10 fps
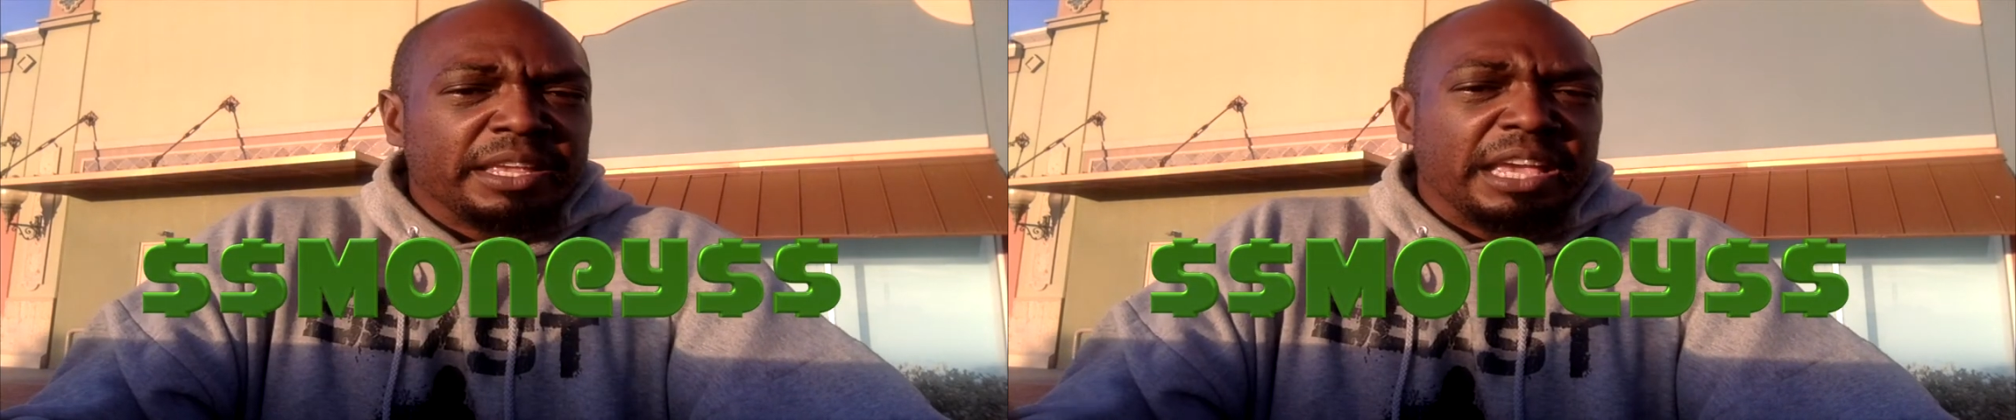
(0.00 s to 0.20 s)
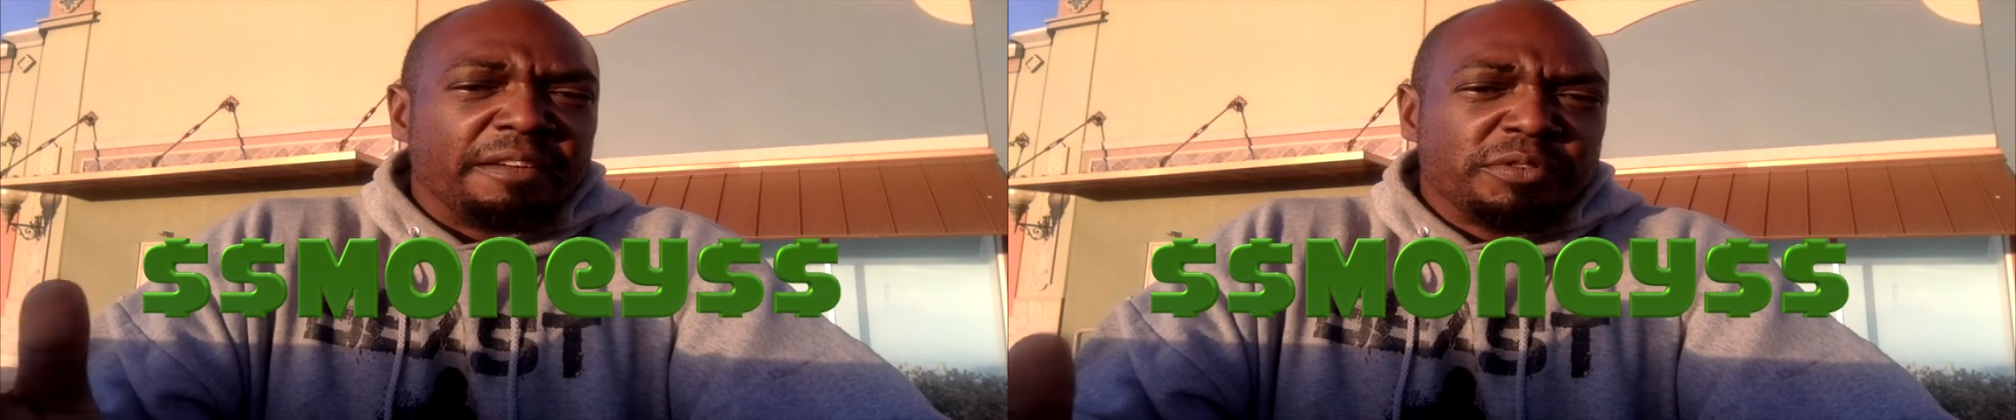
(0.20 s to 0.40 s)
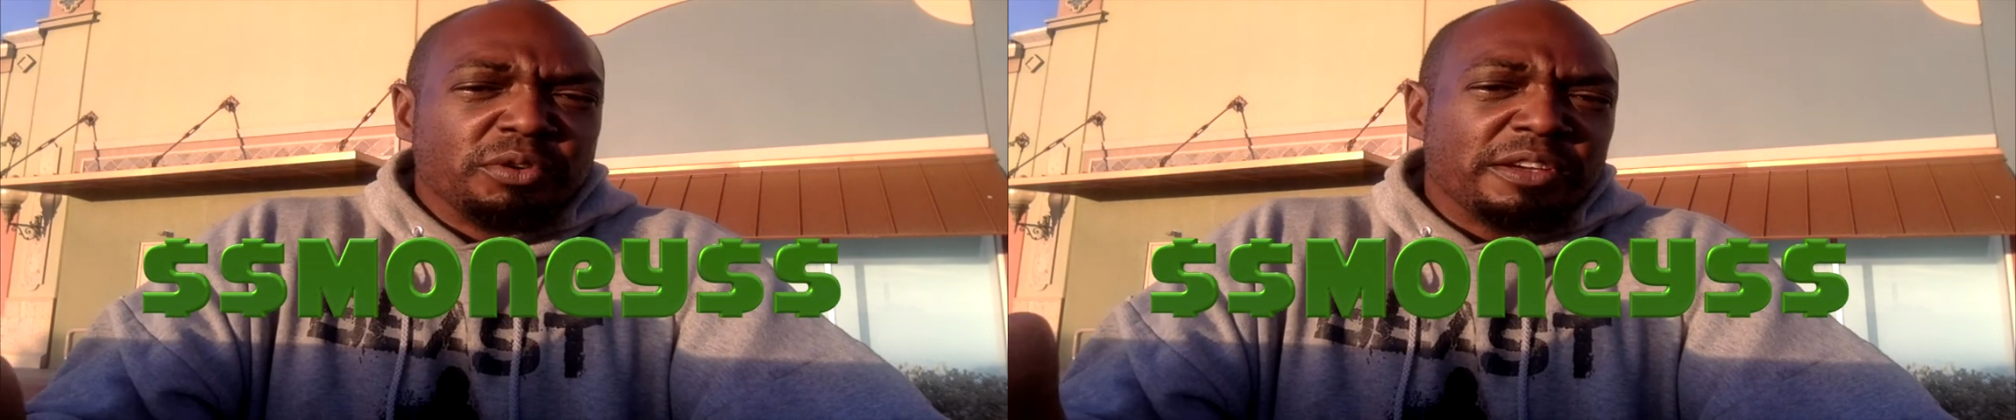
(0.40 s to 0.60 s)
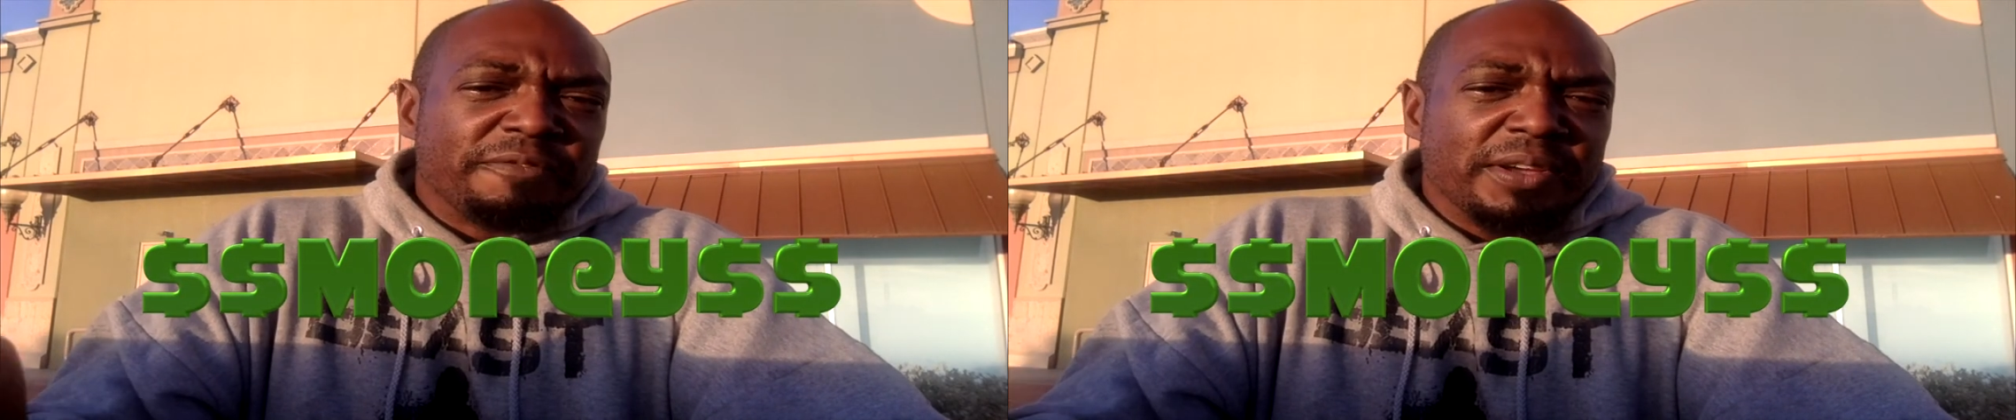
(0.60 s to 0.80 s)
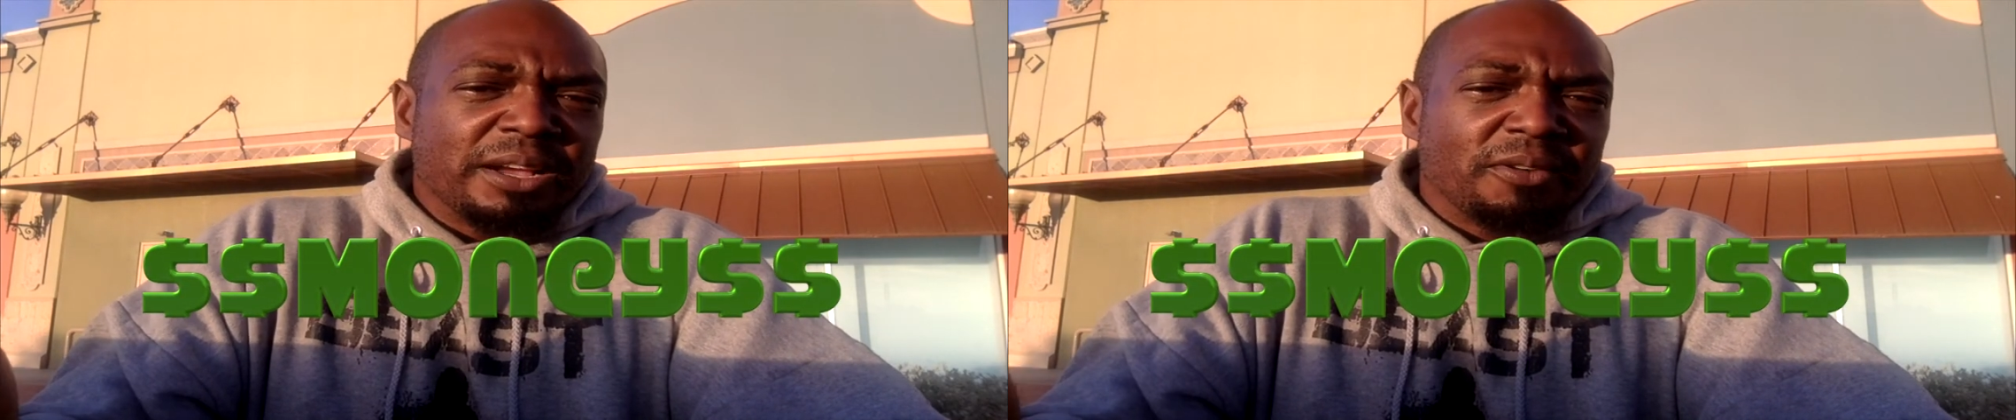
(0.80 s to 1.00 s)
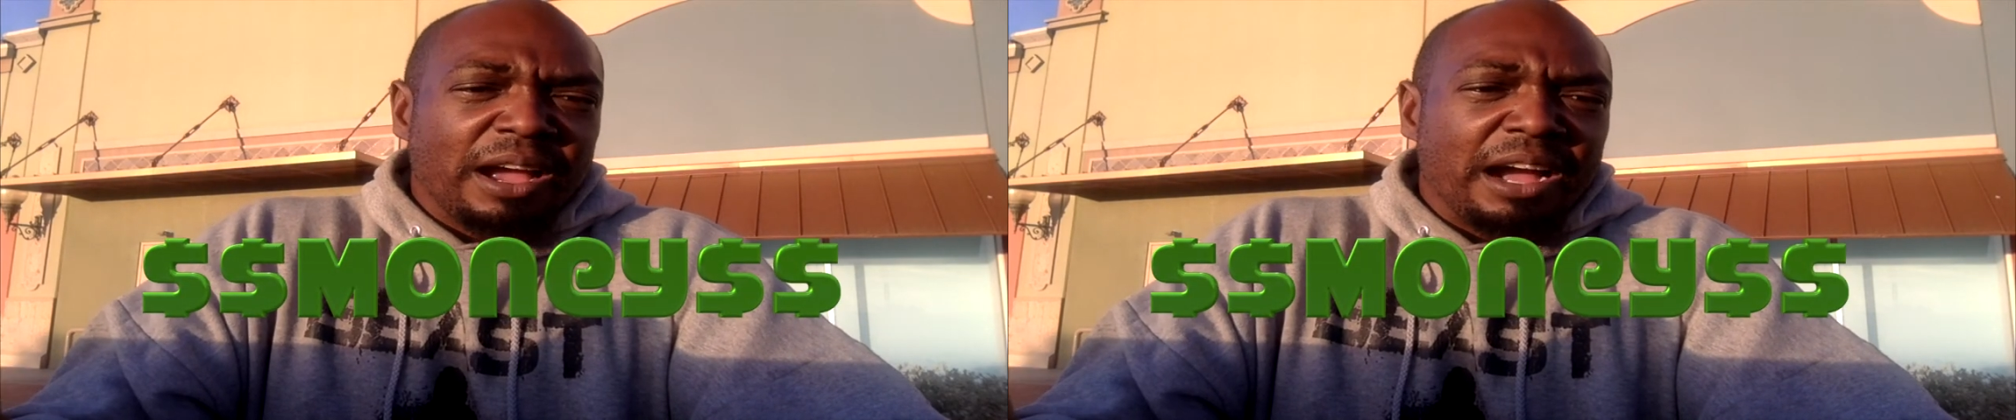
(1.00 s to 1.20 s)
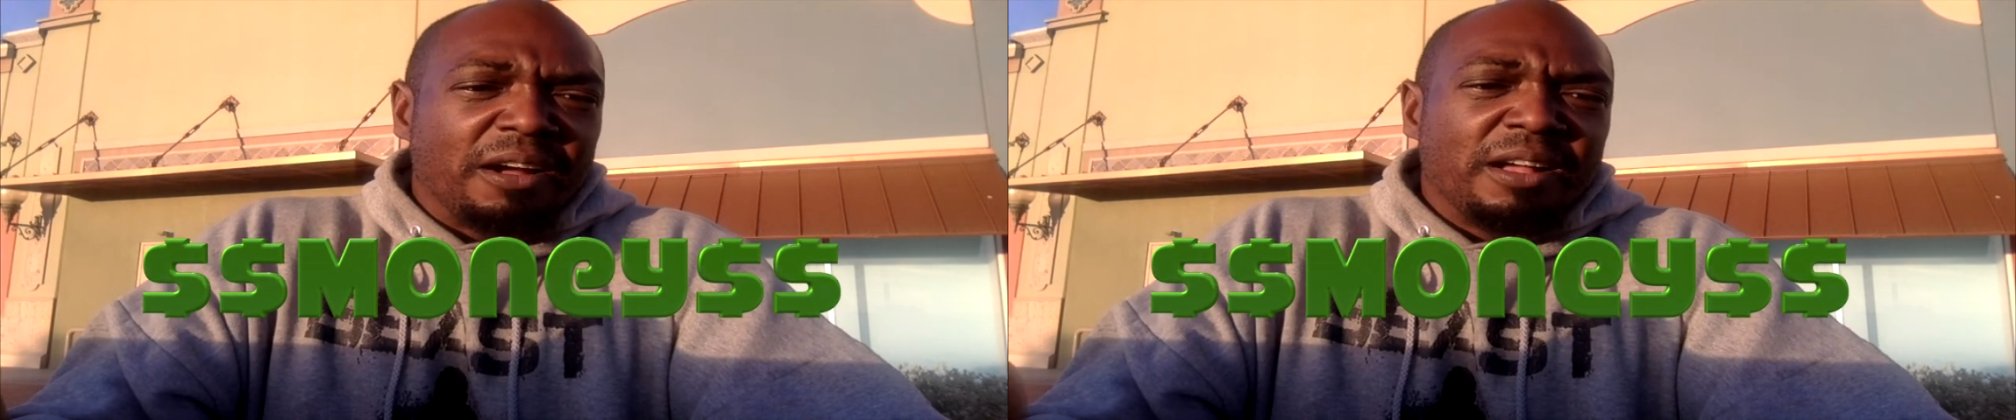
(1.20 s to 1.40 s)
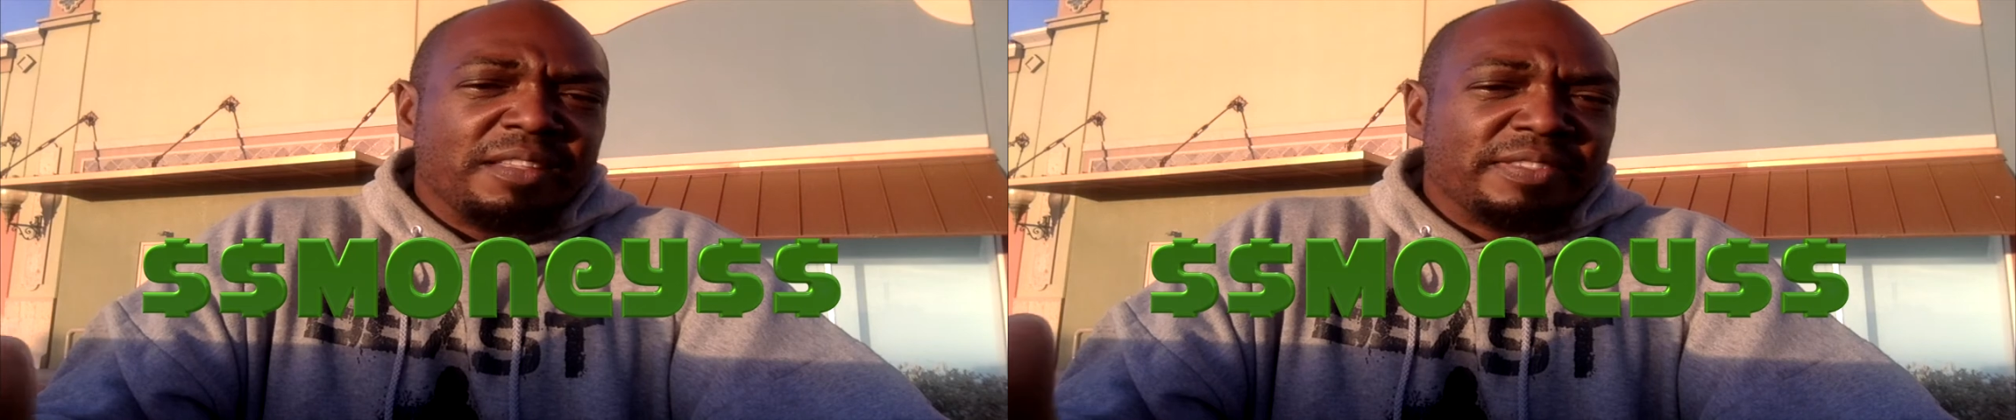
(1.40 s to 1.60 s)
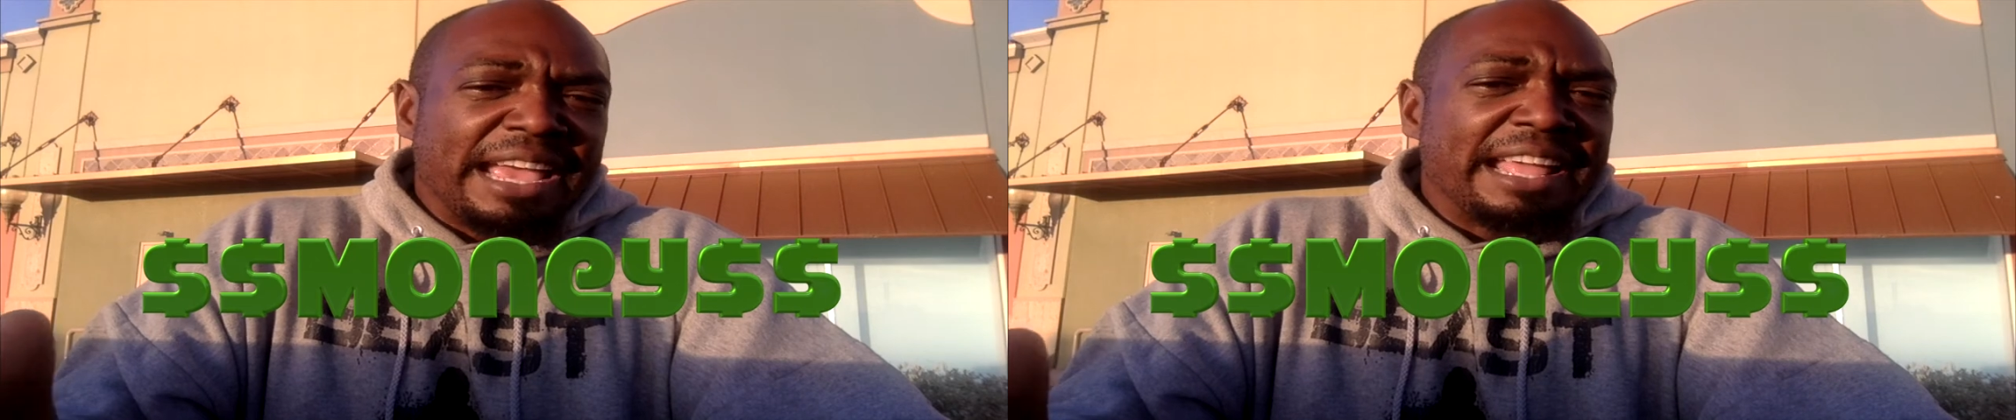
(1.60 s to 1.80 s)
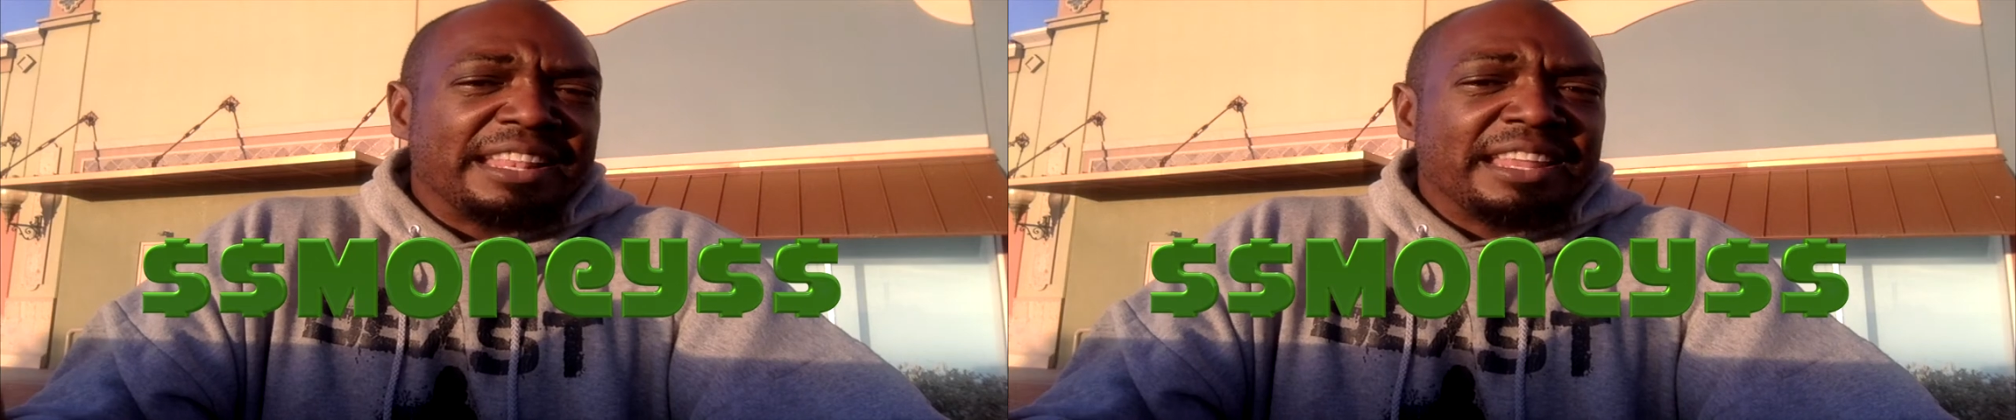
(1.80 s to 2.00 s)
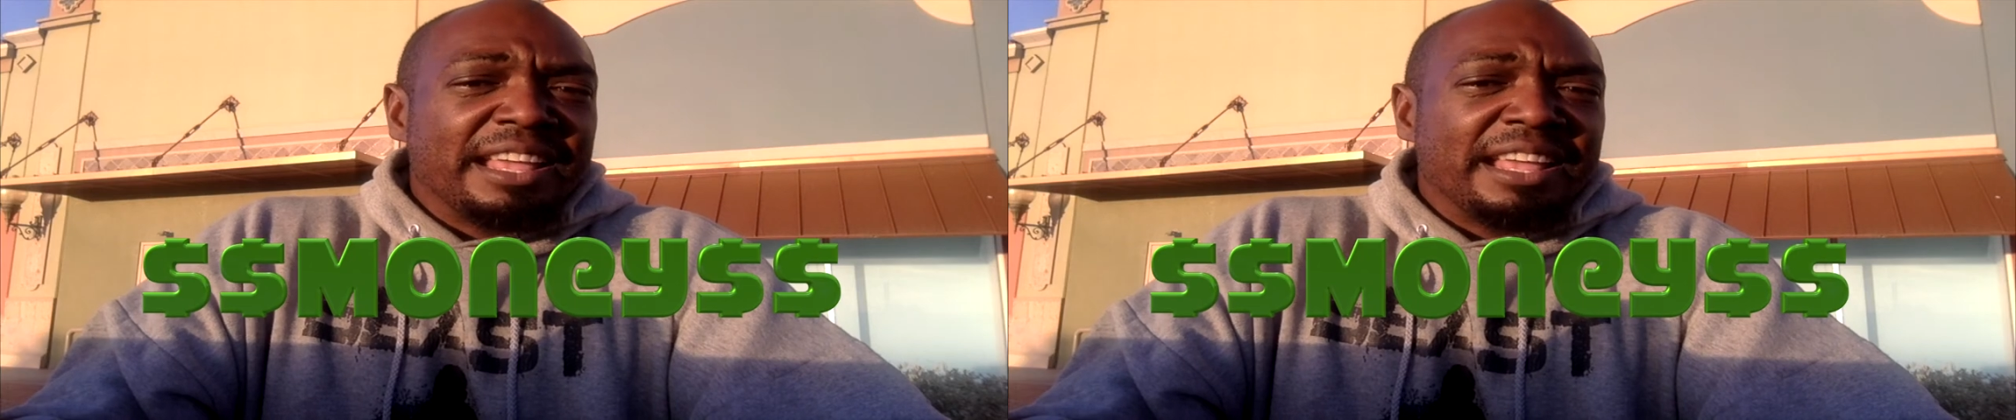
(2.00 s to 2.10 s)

If you can figure out that